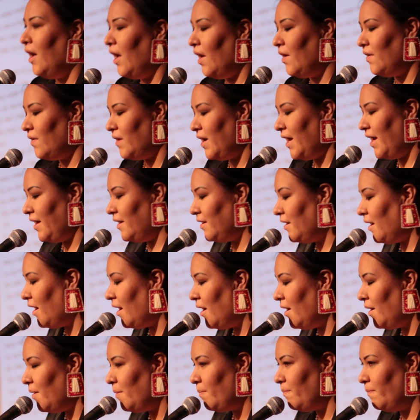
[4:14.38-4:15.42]
All right.
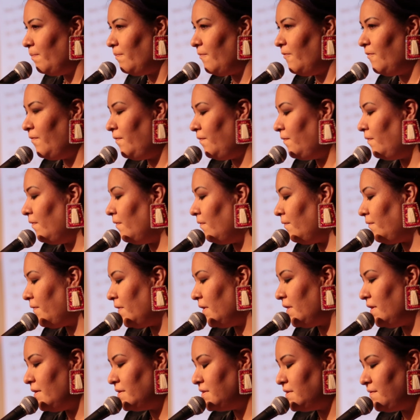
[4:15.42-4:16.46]

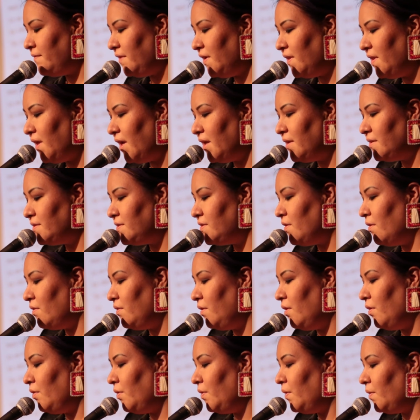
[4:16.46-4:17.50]
For those of you that don't
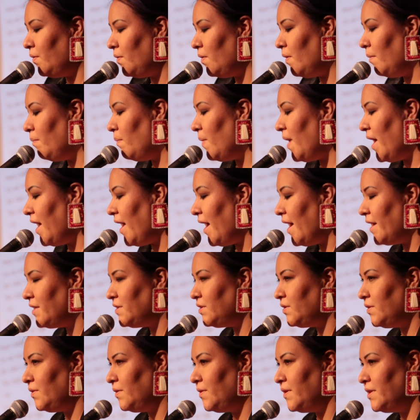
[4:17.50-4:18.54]
know who Maya
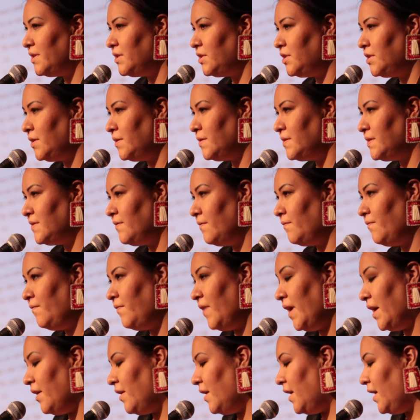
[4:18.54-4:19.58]
Angelou is, she was a
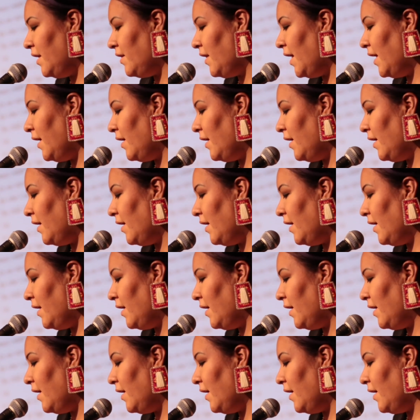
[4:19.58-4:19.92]
very